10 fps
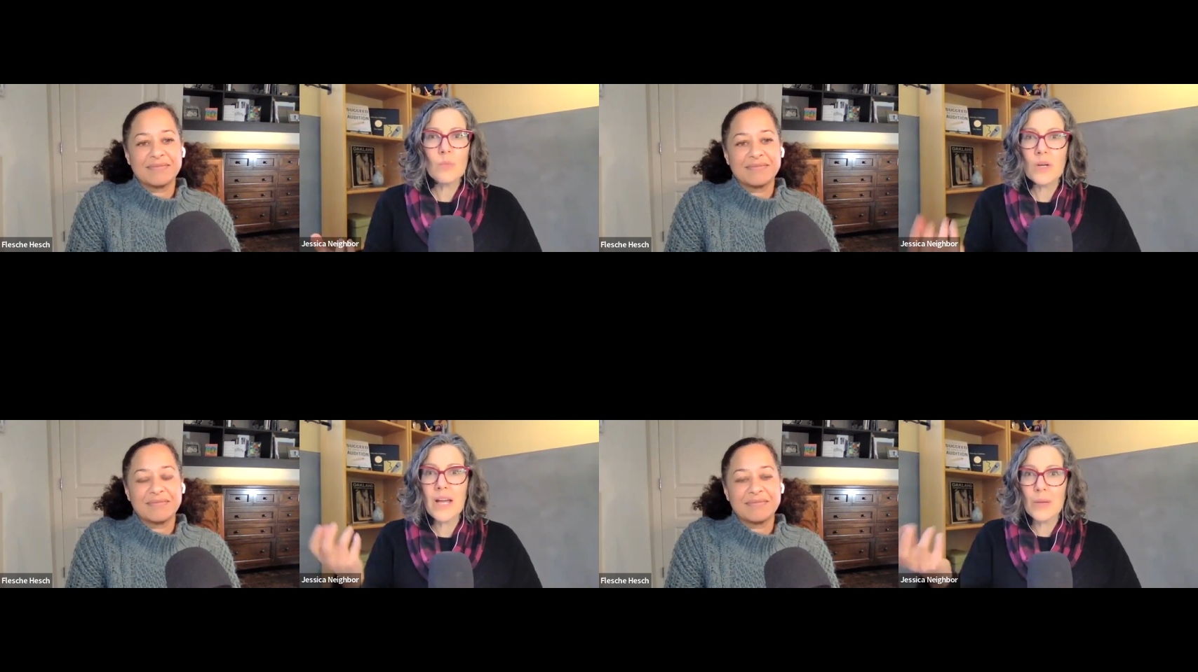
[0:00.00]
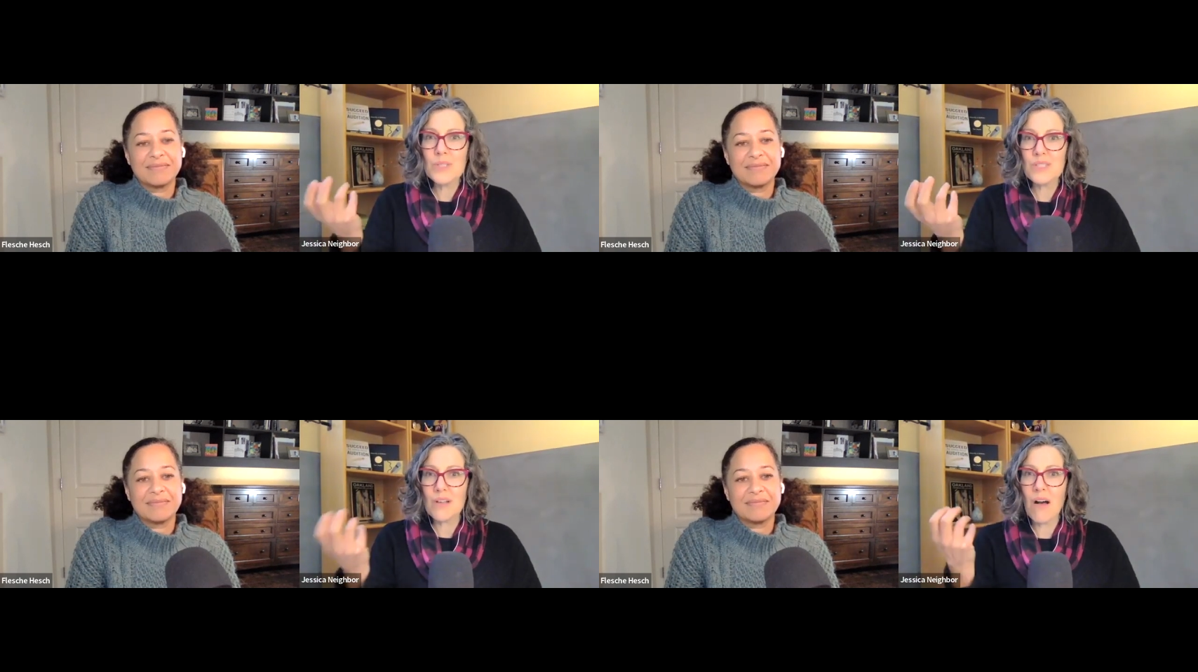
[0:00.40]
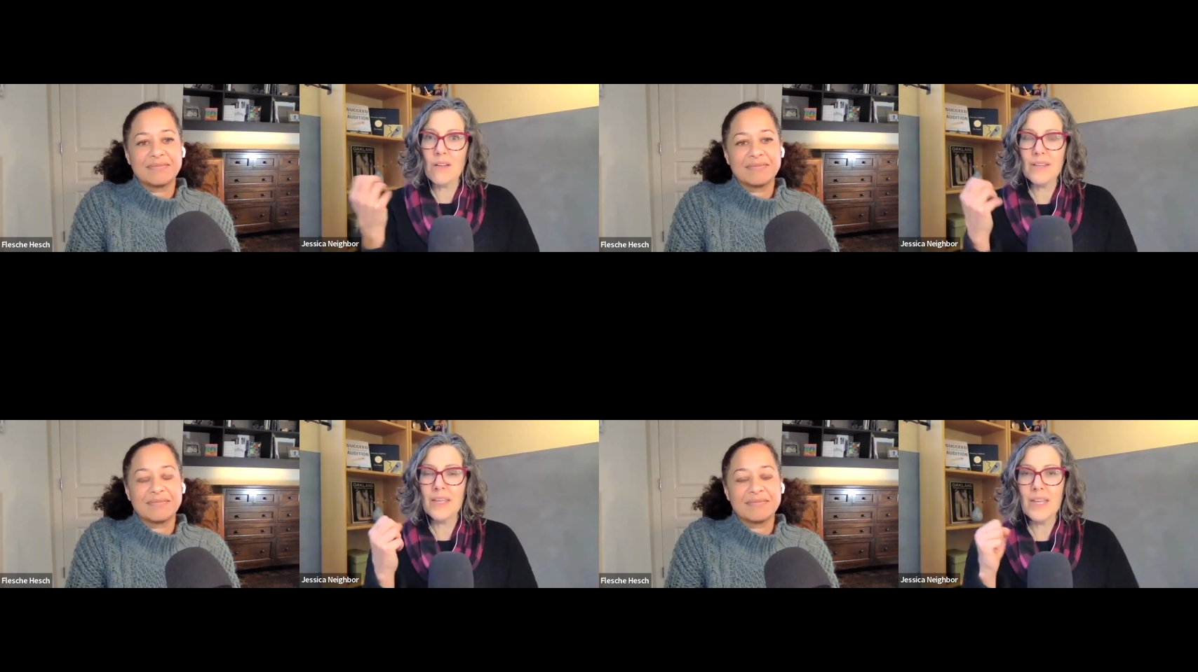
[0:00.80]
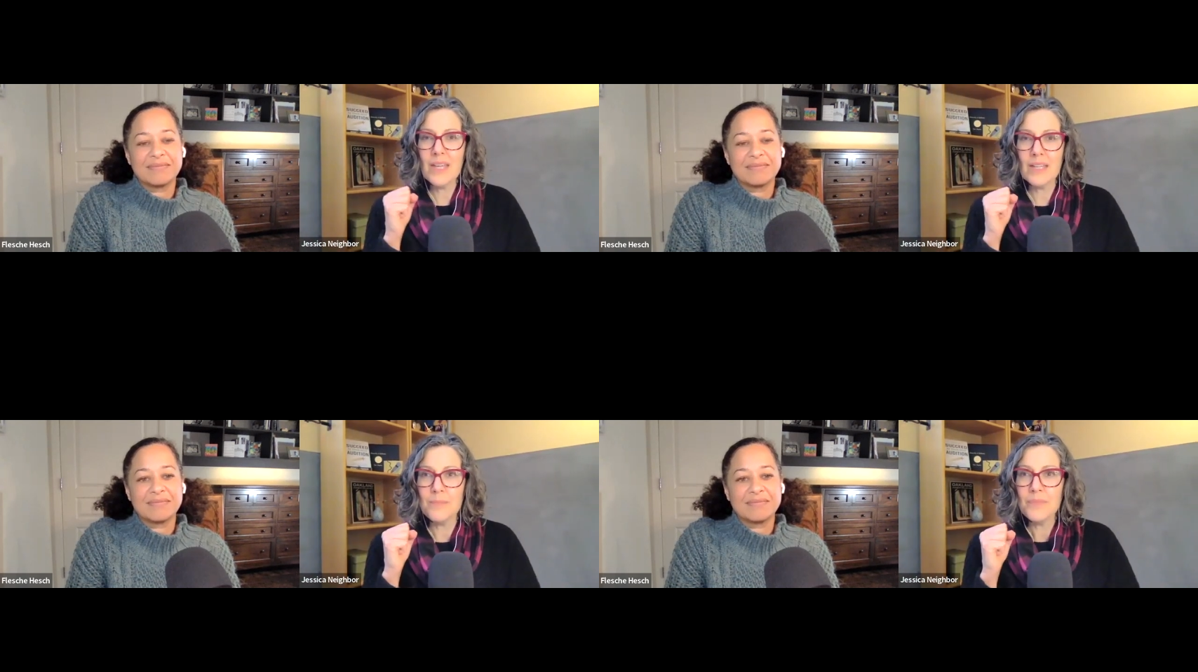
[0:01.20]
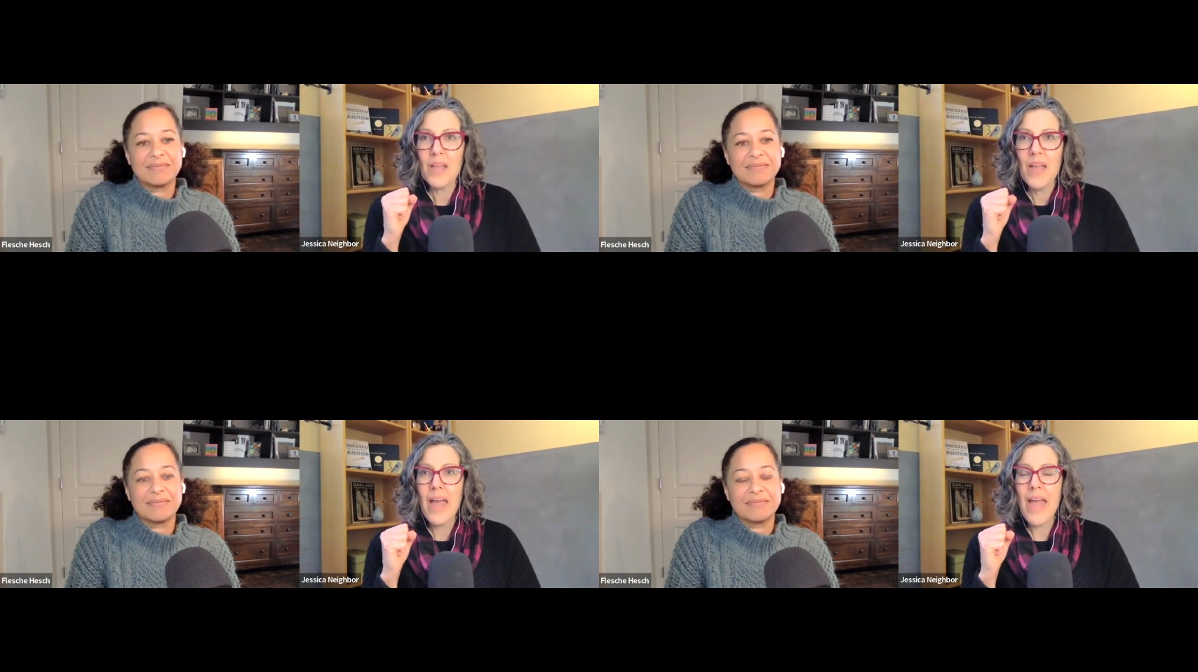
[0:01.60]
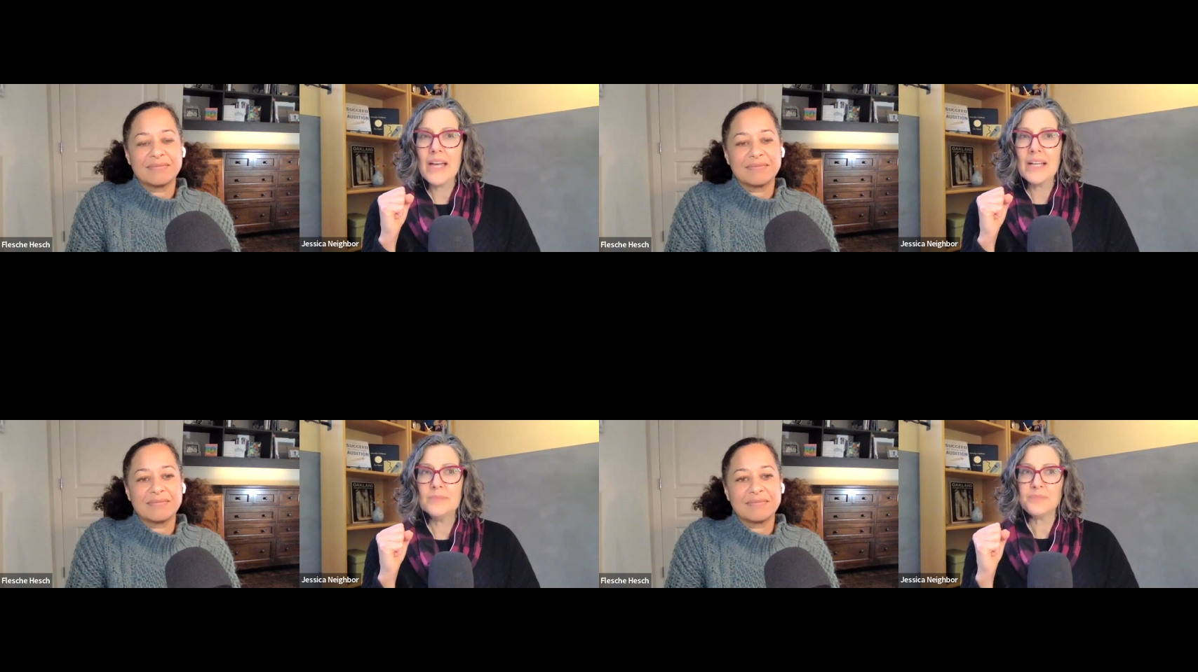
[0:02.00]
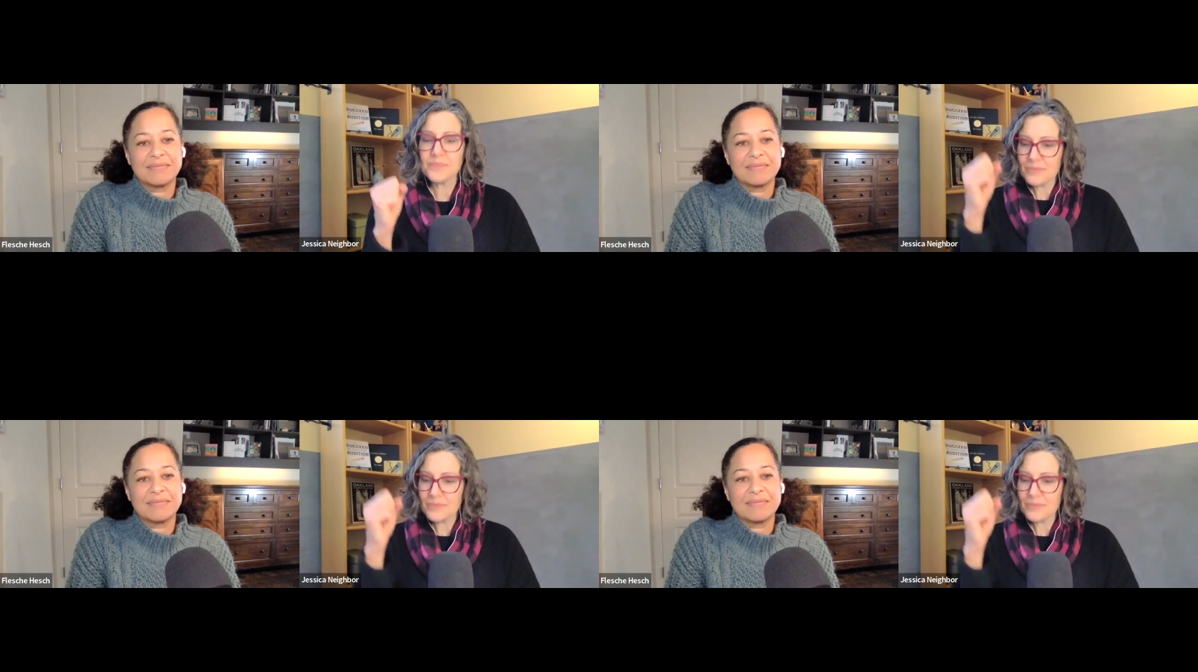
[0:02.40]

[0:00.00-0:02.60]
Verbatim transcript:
Speaker 1: what i was calling in and